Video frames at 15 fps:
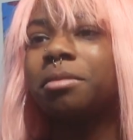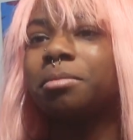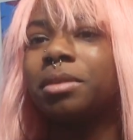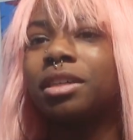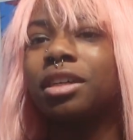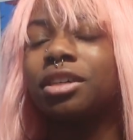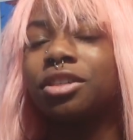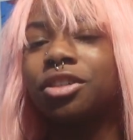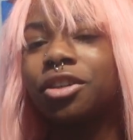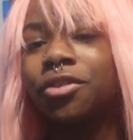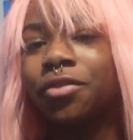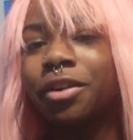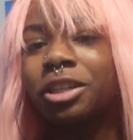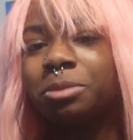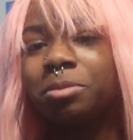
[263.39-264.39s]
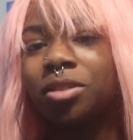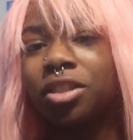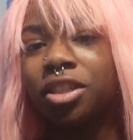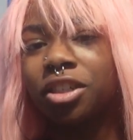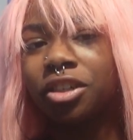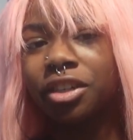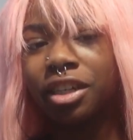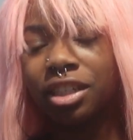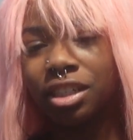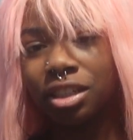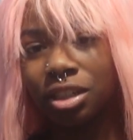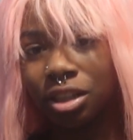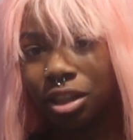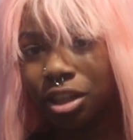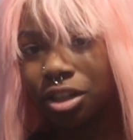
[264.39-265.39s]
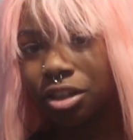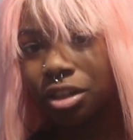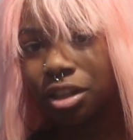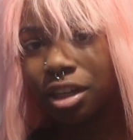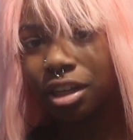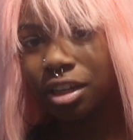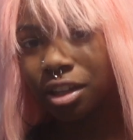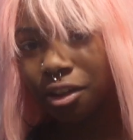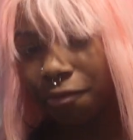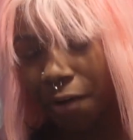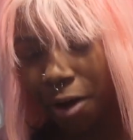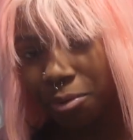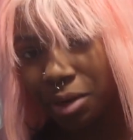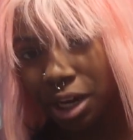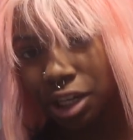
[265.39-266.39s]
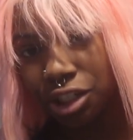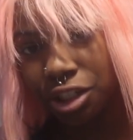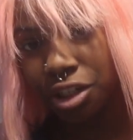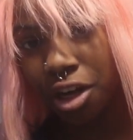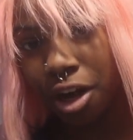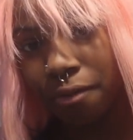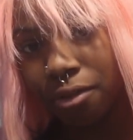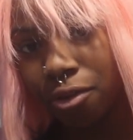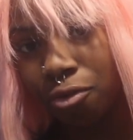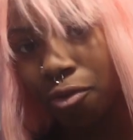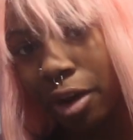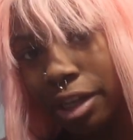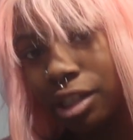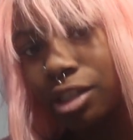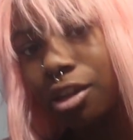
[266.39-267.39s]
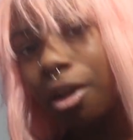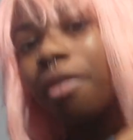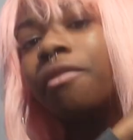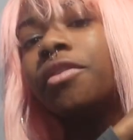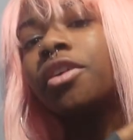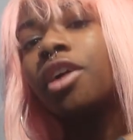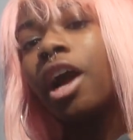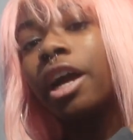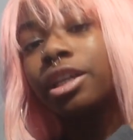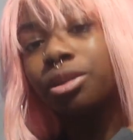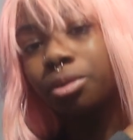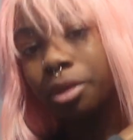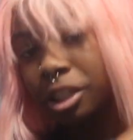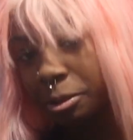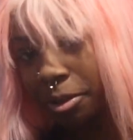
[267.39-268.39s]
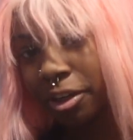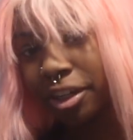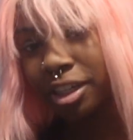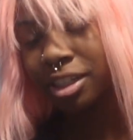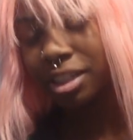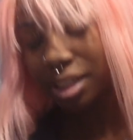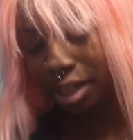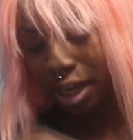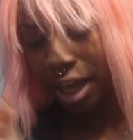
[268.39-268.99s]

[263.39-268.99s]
Because your freshman year is literally the foundation of the rest of your high school experience.